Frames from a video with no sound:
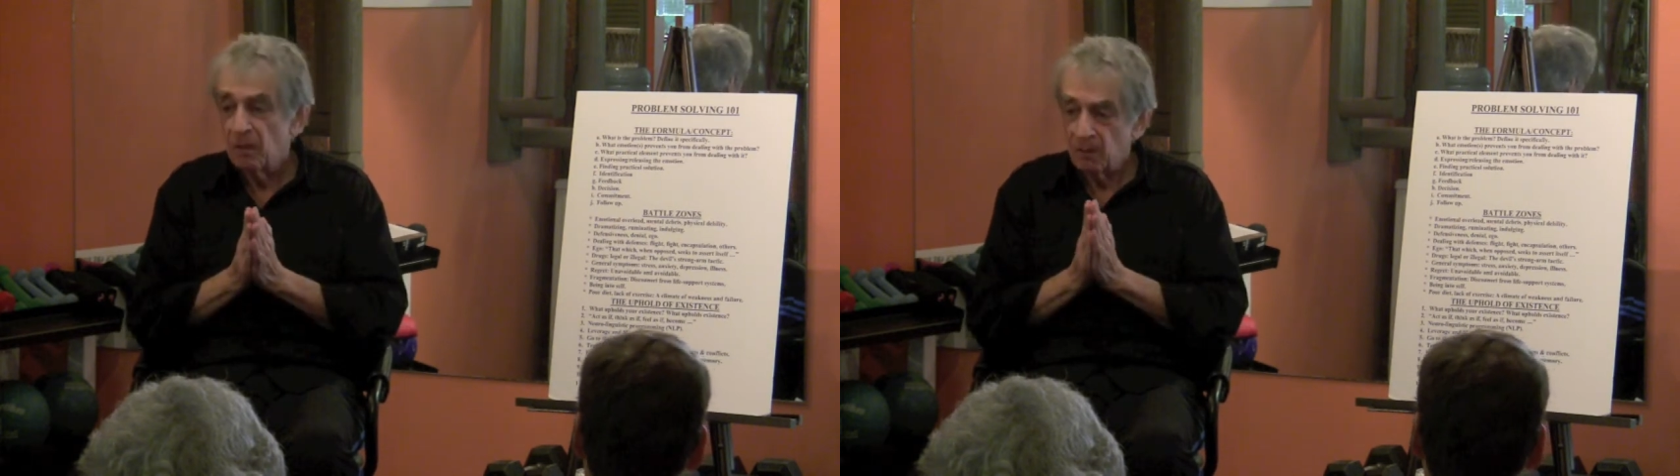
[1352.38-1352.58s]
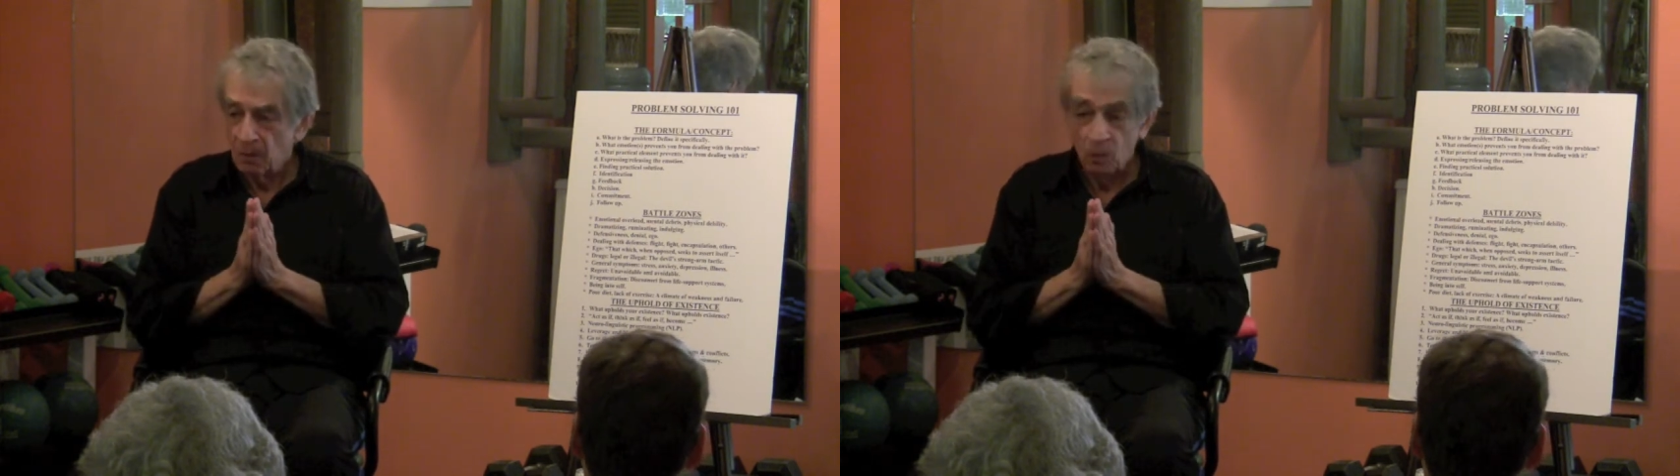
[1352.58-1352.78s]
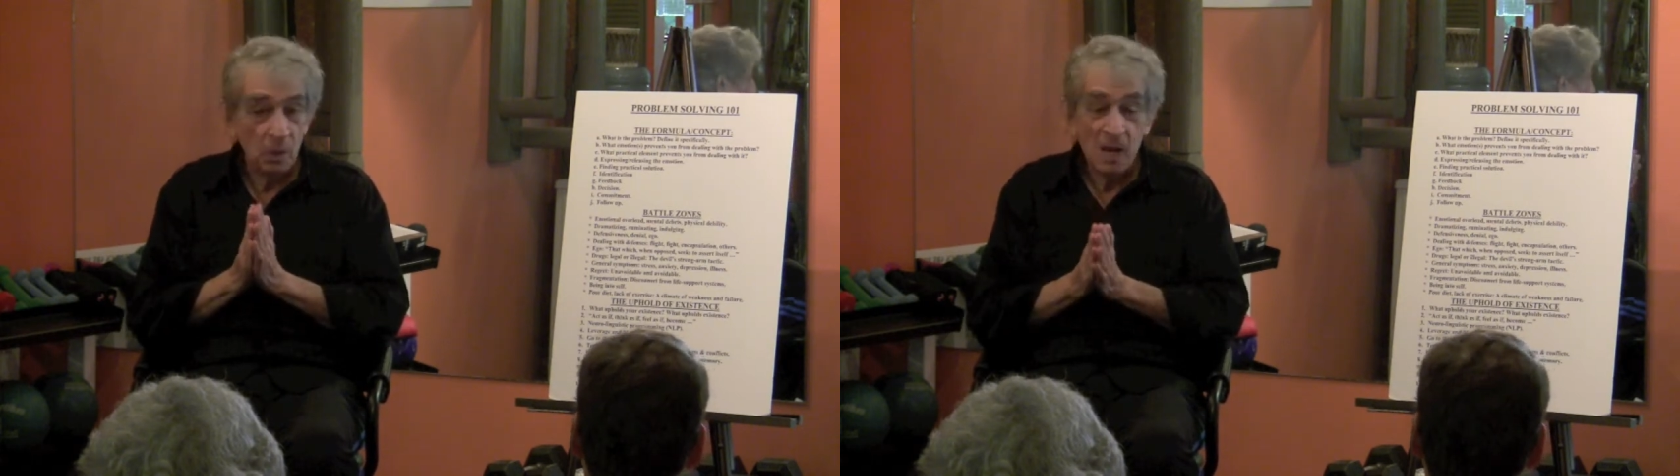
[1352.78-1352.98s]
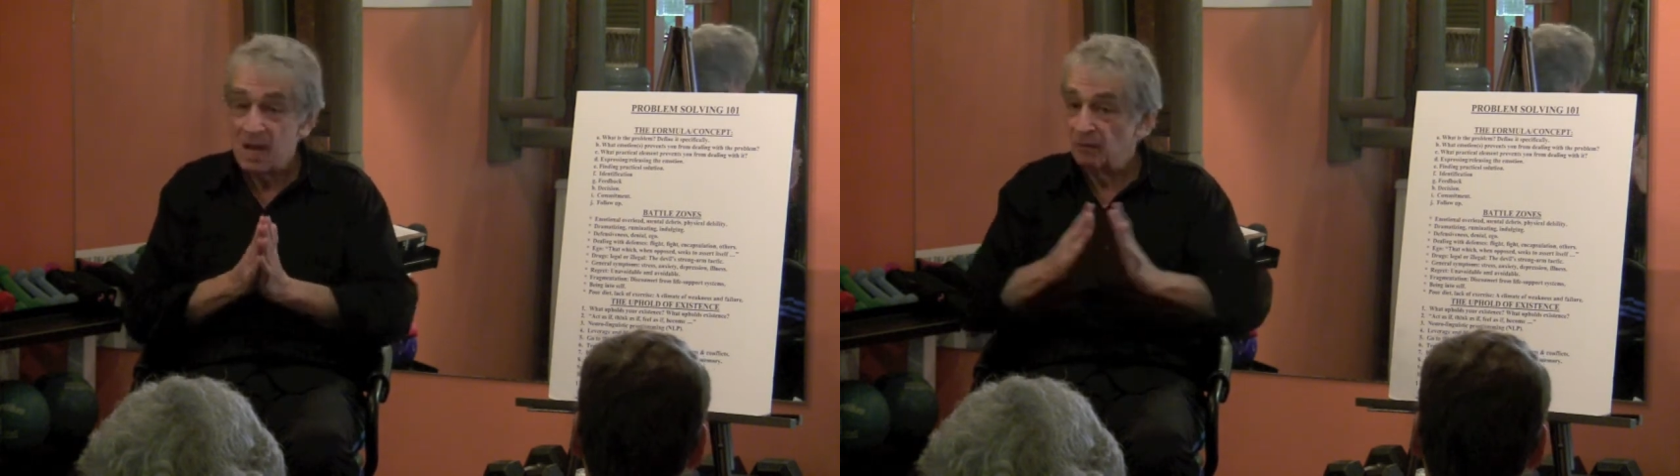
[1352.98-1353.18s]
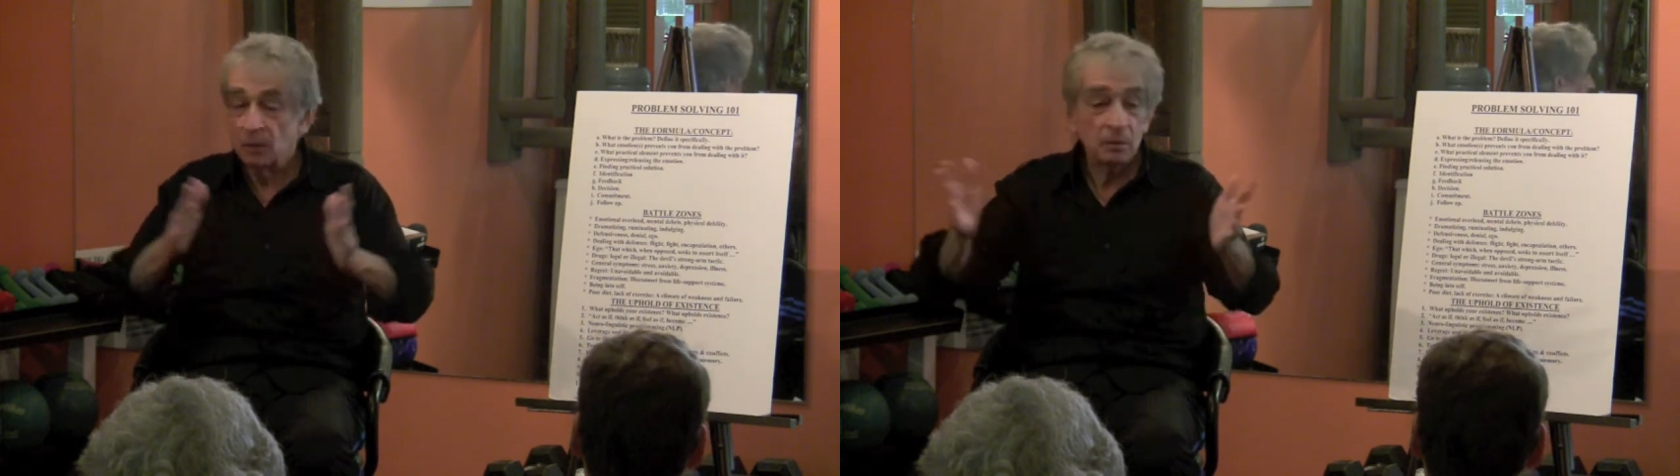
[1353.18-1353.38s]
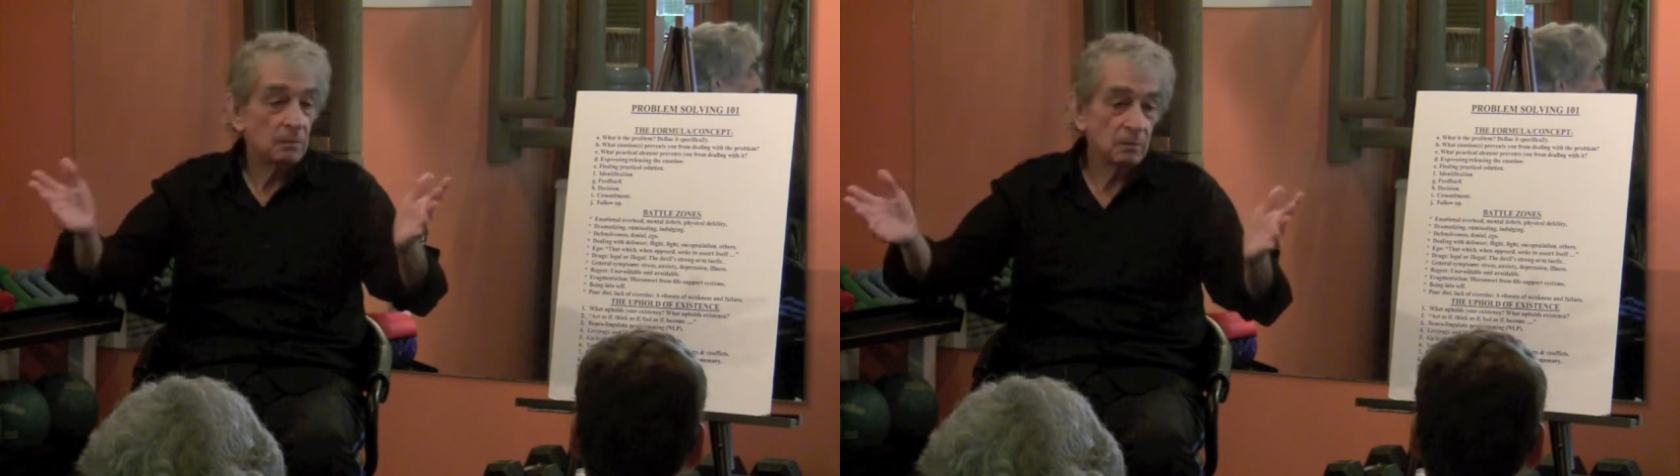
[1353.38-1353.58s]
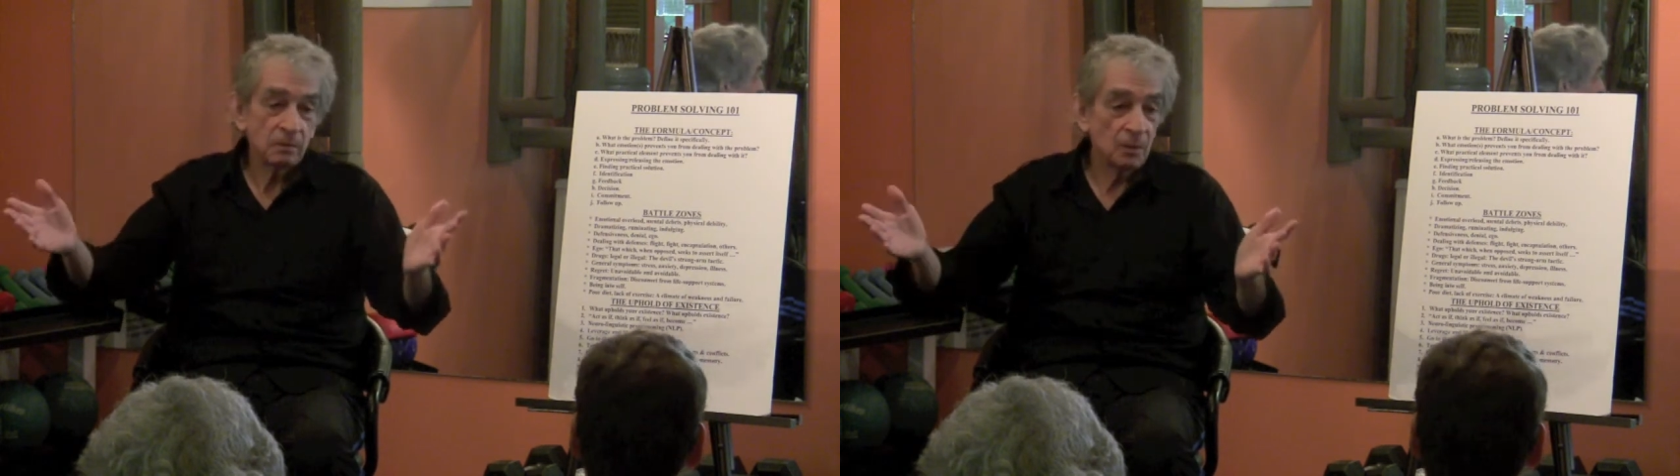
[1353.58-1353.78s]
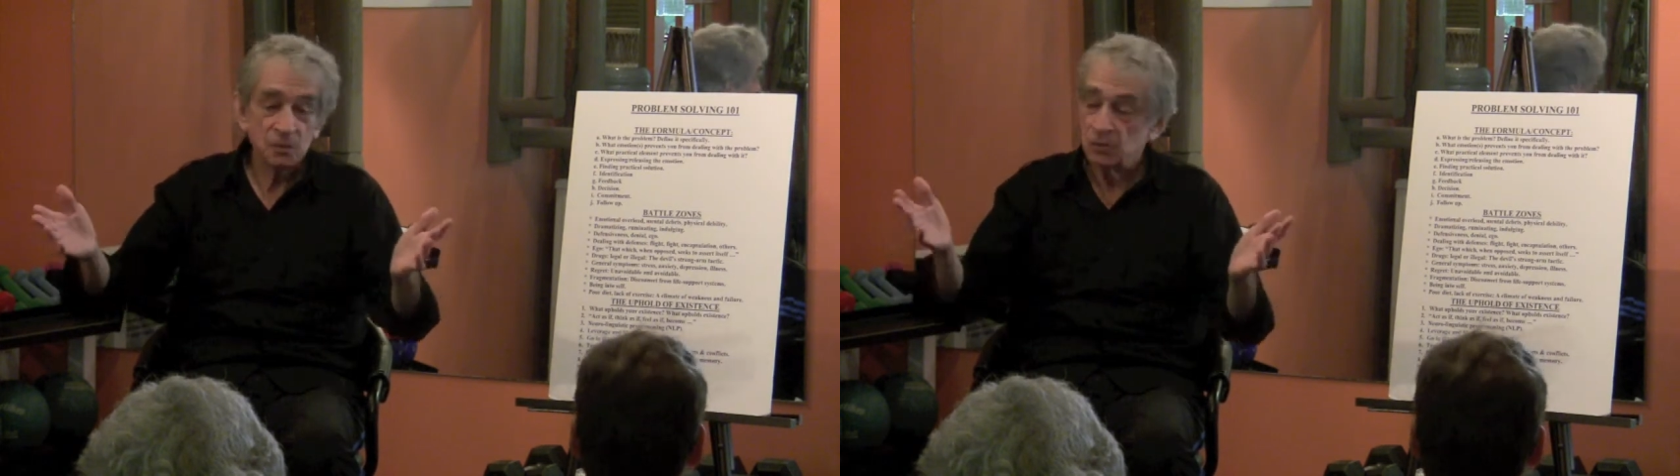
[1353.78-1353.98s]
people. Wherever
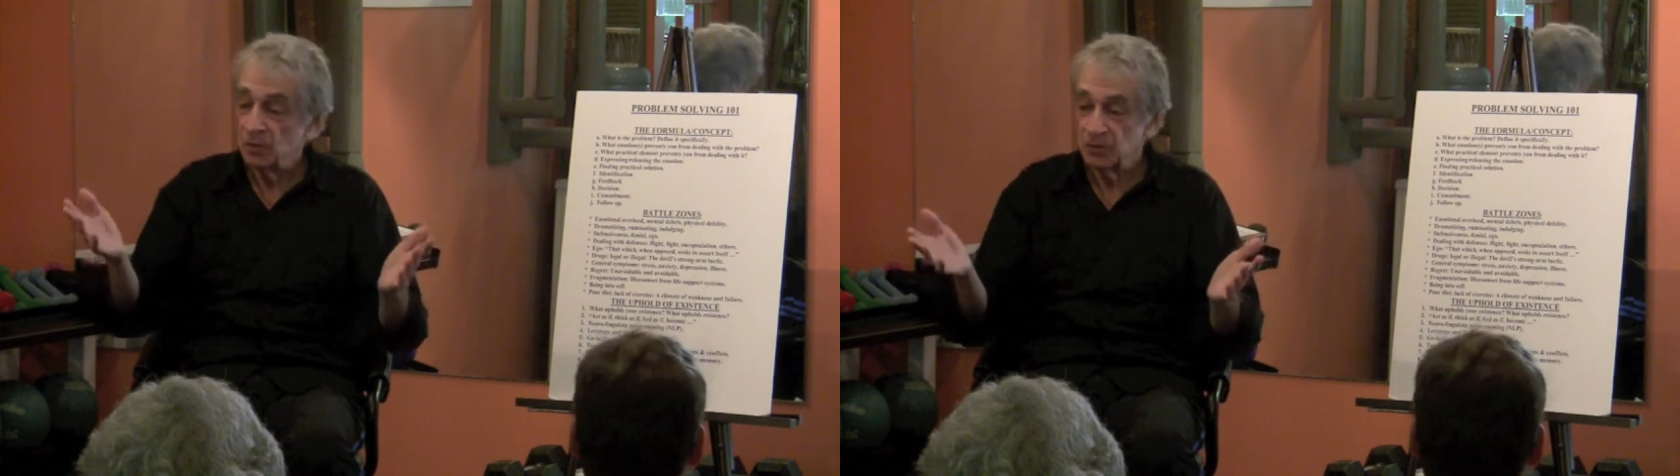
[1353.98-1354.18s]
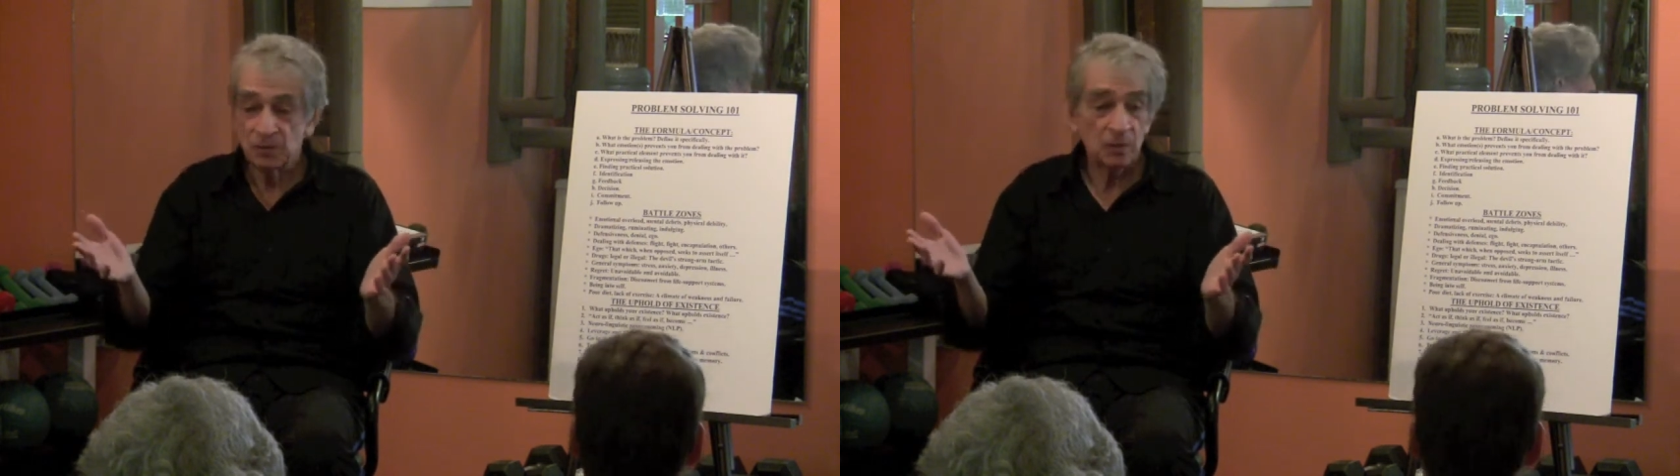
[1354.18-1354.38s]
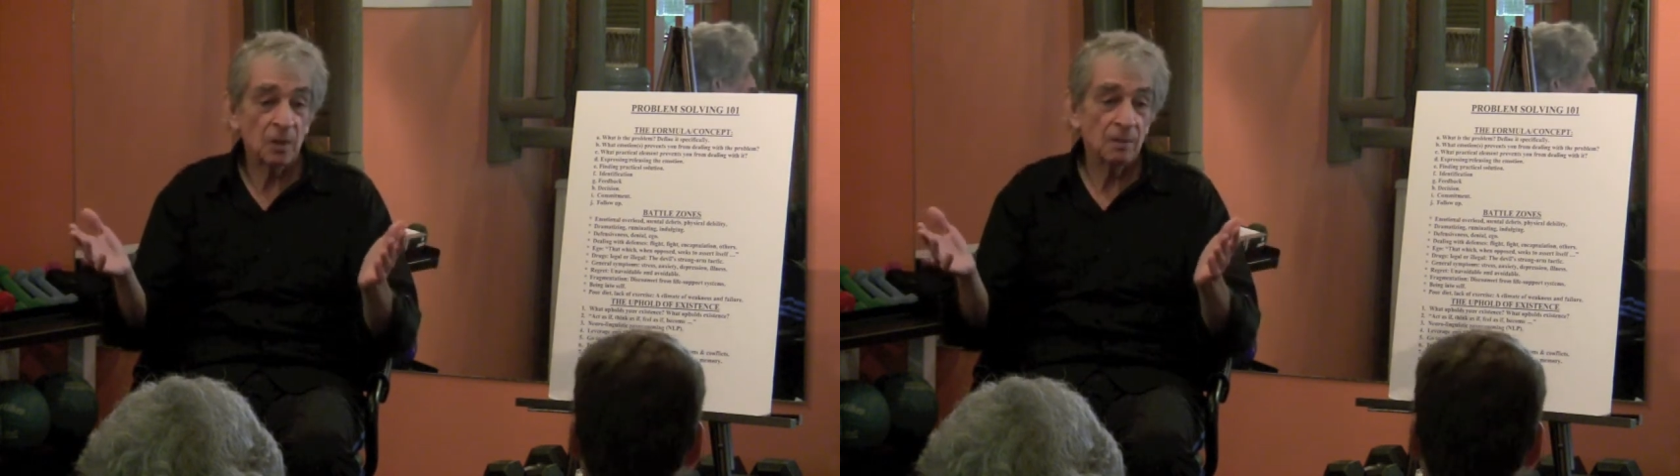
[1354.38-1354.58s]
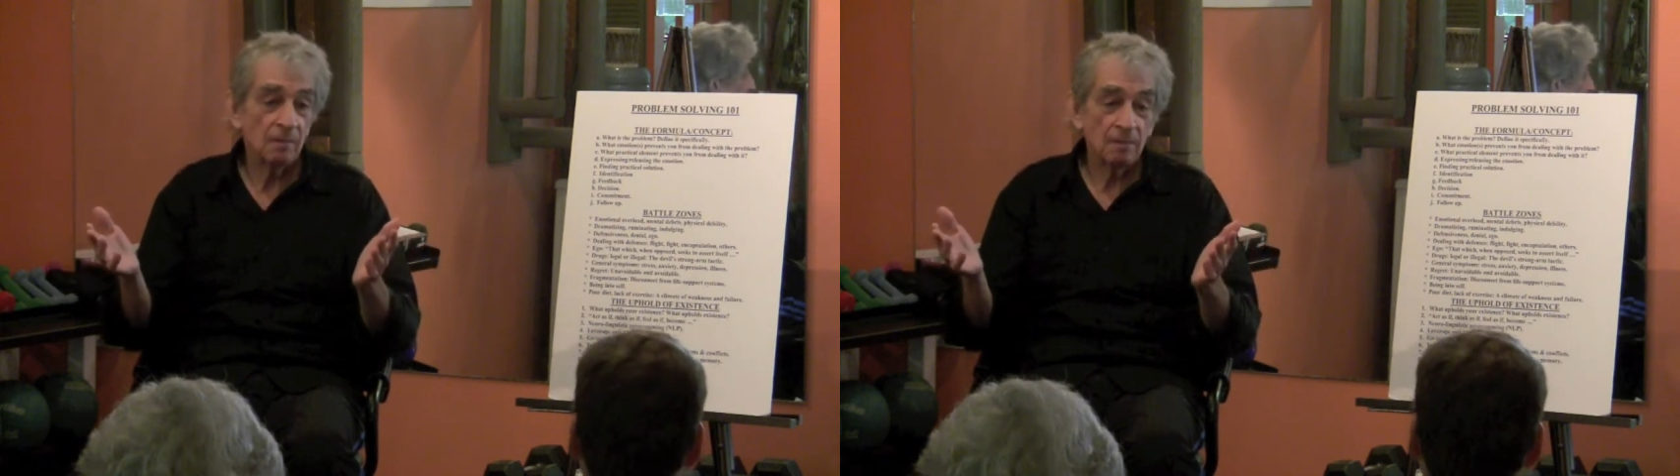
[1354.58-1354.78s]
those sources are,